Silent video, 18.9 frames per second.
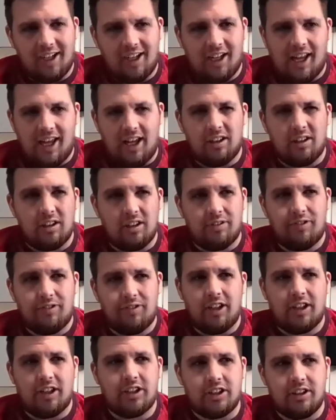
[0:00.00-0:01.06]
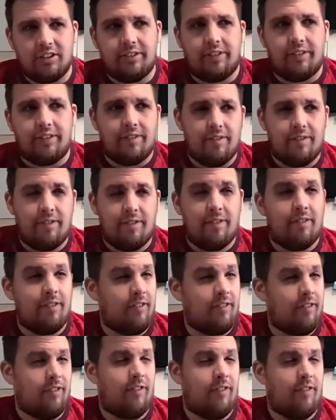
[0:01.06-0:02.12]
at Ella Ferguson.
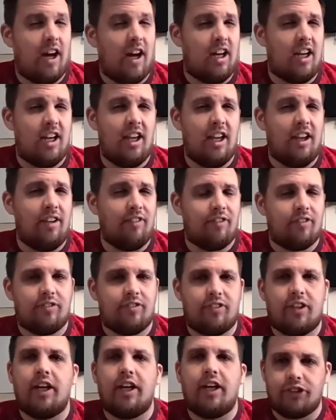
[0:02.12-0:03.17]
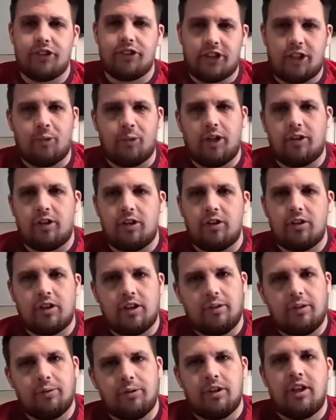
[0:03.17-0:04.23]
Five for Sam Whitelock.
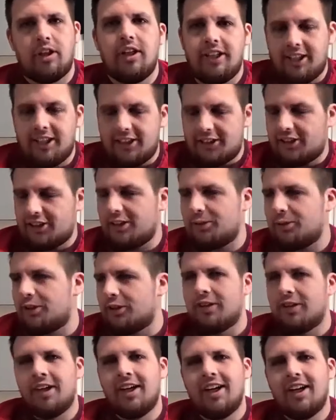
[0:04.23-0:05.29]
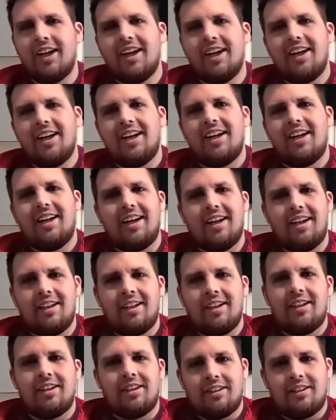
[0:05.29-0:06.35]
Yes, there we go.
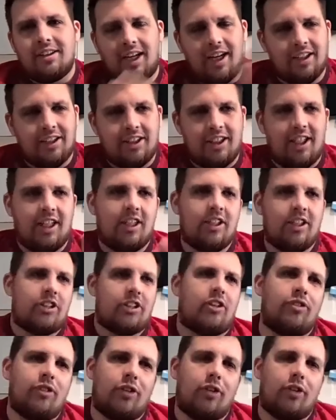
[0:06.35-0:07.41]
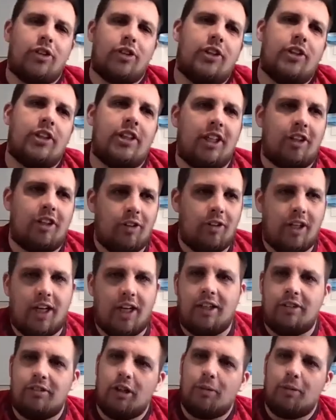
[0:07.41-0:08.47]
Andy is, of course, on TikTok
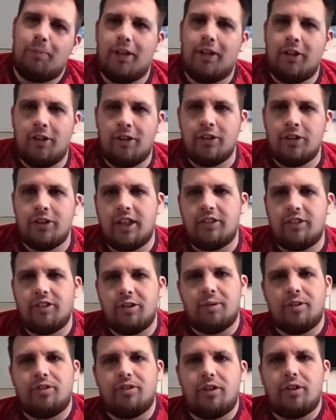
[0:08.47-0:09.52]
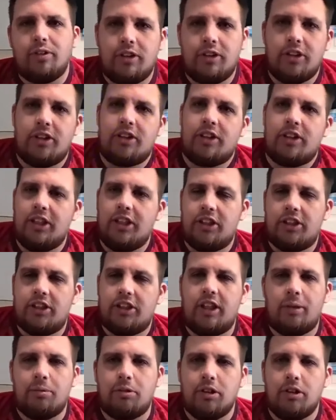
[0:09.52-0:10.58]
at RugbyNause. Give him a follow because he's
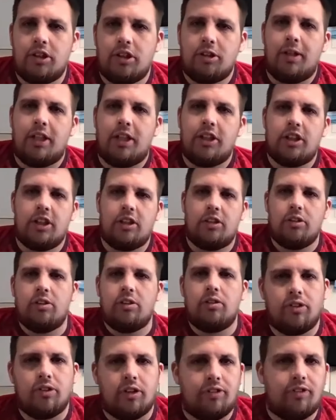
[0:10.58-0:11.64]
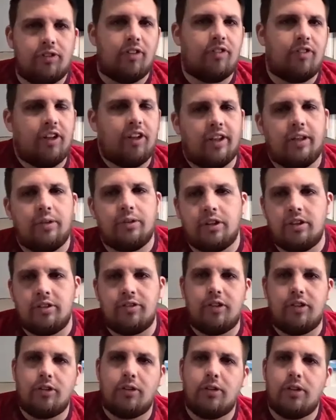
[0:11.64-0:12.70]
absolutely smashing it on over 50,000
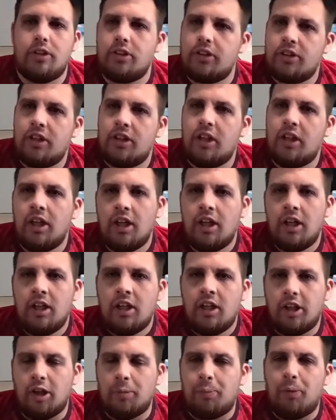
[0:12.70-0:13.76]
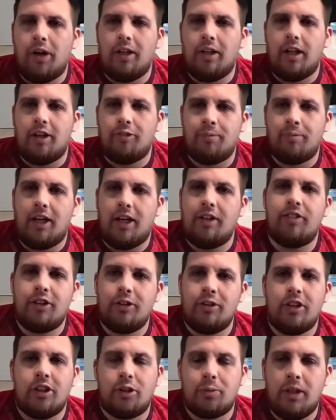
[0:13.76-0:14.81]
followers. To the point, if my
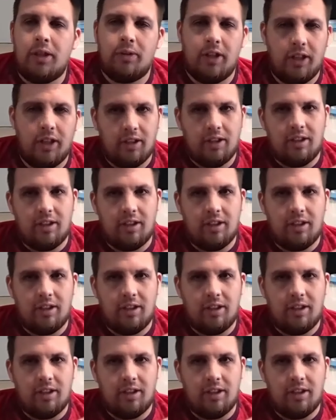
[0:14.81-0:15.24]
video does well,